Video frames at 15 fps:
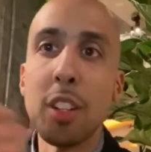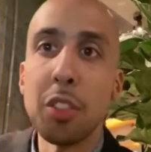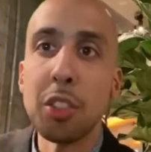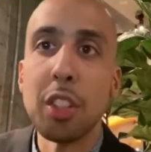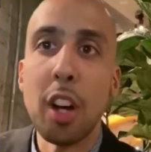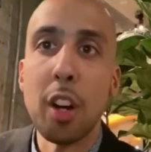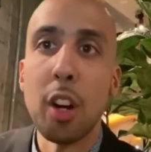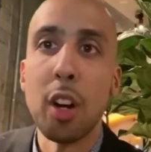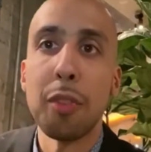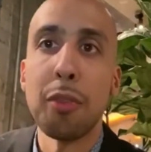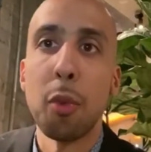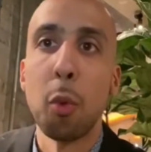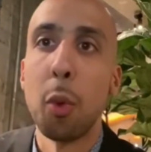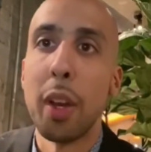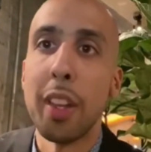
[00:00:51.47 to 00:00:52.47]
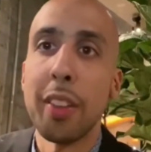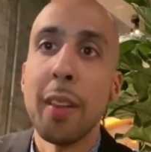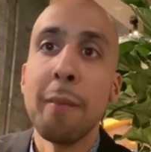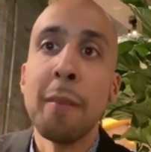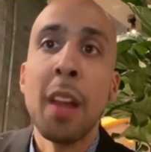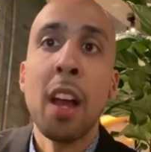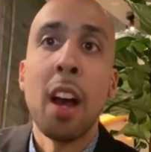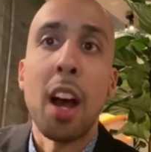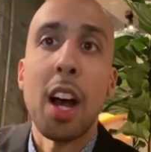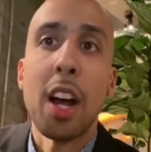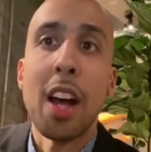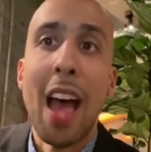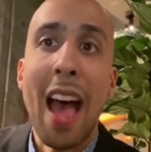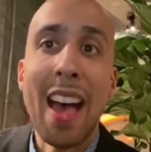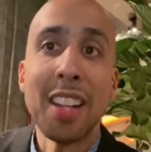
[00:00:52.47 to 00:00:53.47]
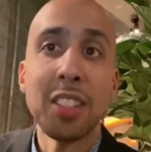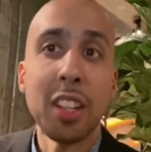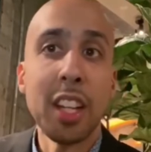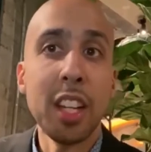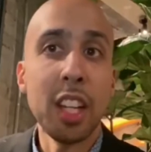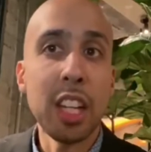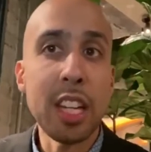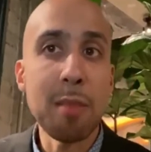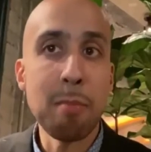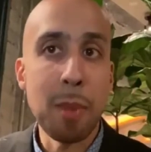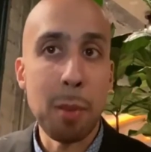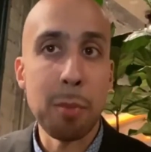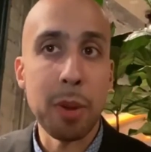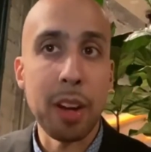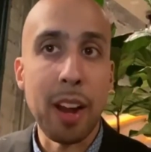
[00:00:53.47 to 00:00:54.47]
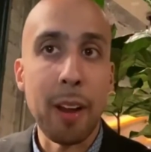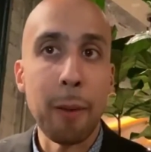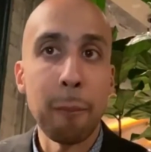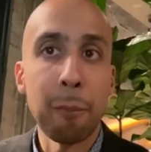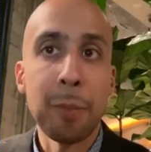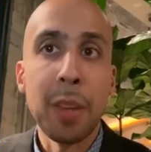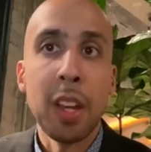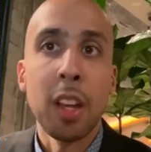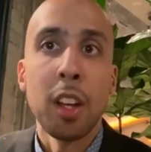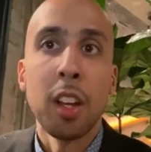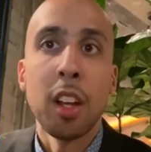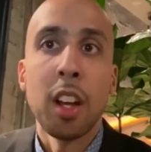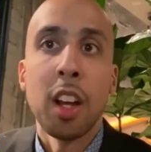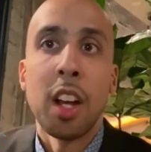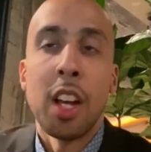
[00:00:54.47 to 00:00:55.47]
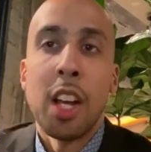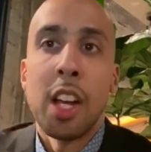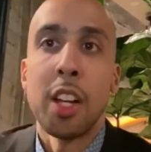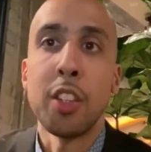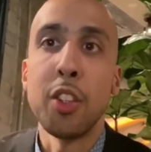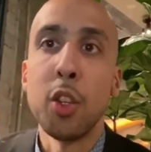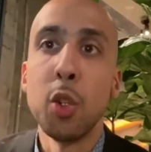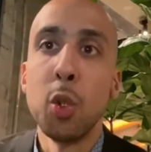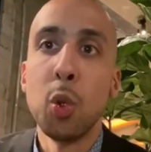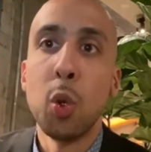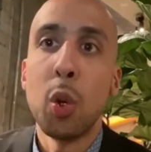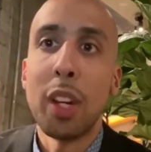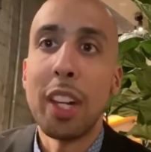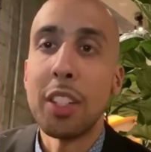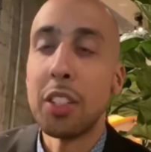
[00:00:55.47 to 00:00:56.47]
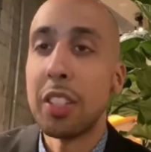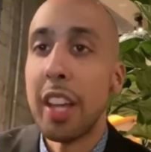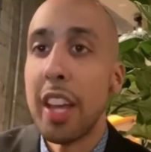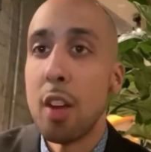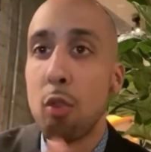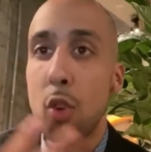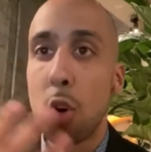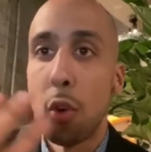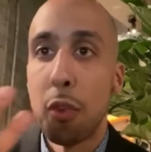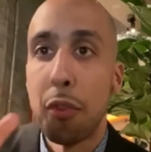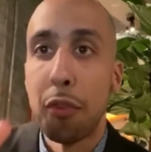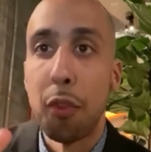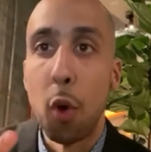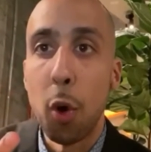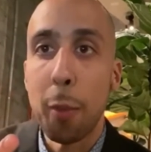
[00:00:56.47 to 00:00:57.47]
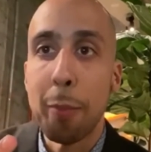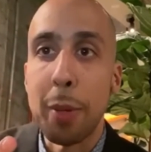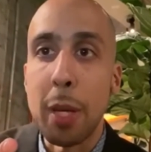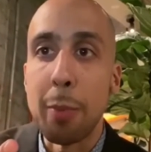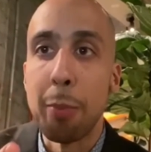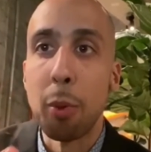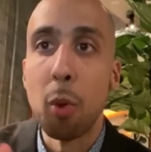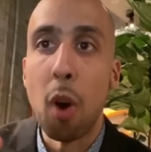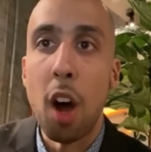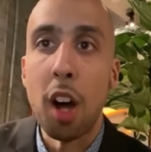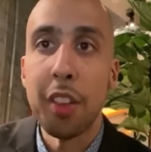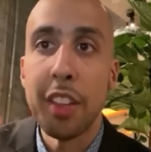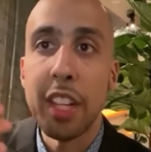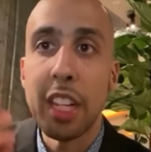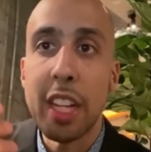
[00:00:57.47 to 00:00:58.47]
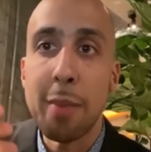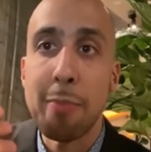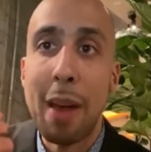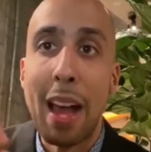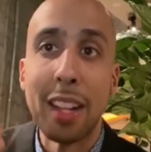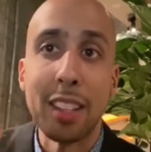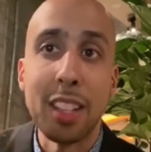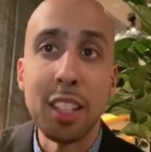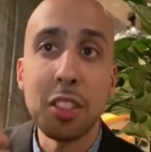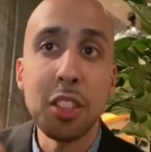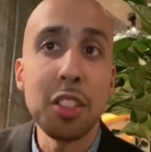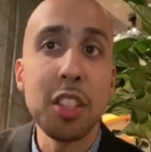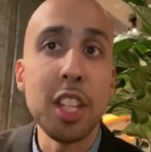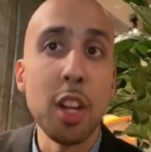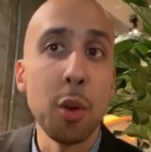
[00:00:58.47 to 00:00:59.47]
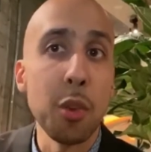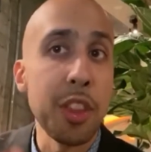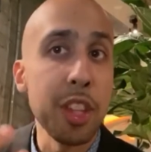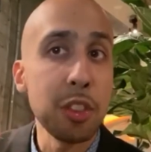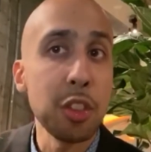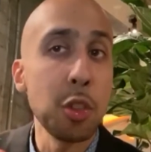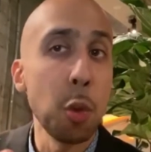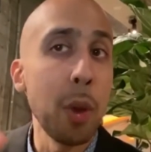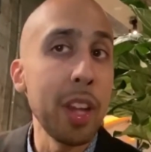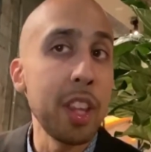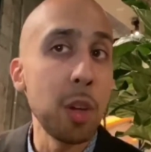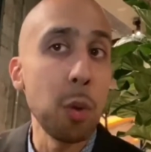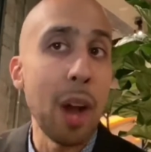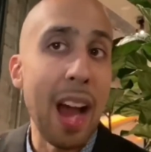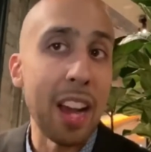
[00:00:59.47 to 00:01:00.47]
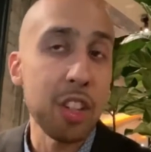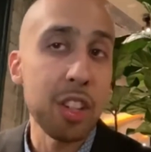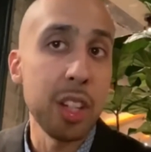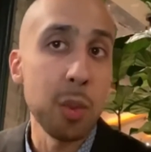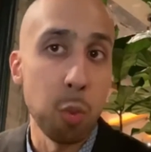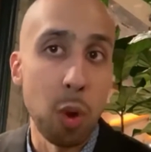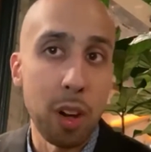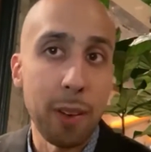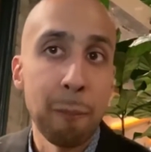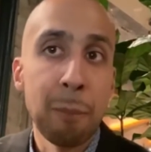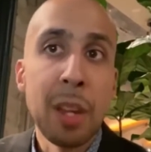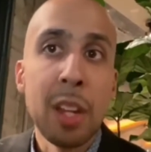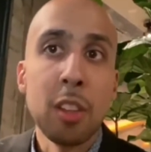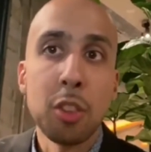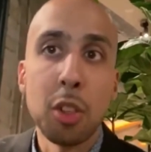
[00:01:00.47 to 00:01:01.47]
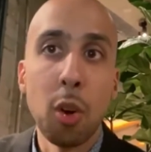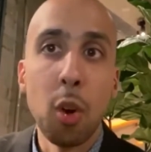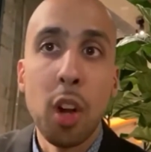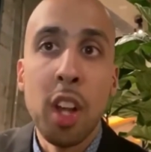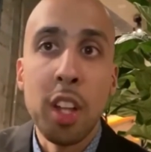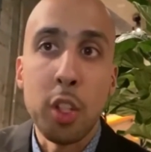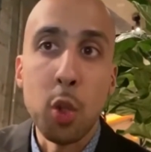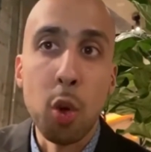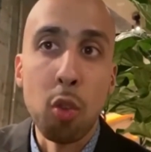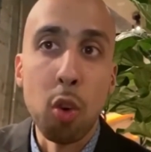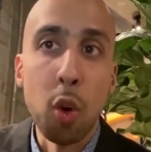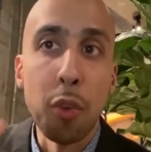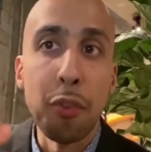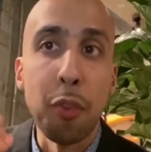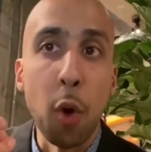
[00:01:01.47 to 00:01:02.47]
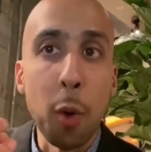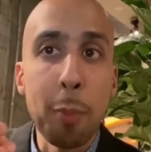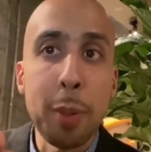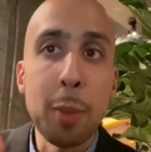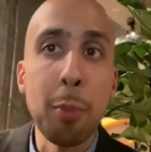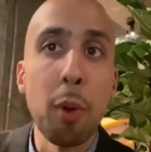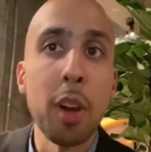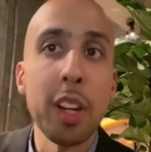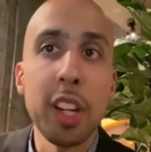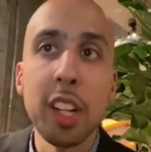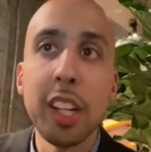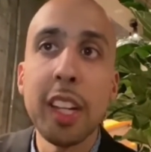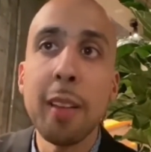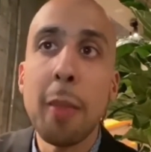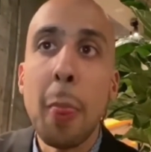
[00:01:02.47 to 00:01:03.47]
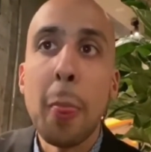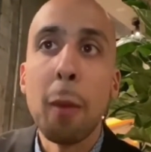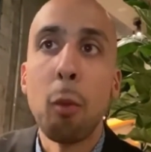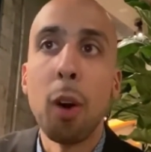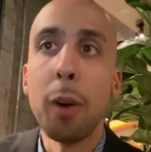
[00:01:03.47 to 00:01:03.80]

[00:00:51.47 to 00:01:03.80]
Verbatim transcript: we're going to start off with uh, as an elite member now you let's say enroll four people on the elite pack this is the way that it would actually work so you enroll four people on the elite well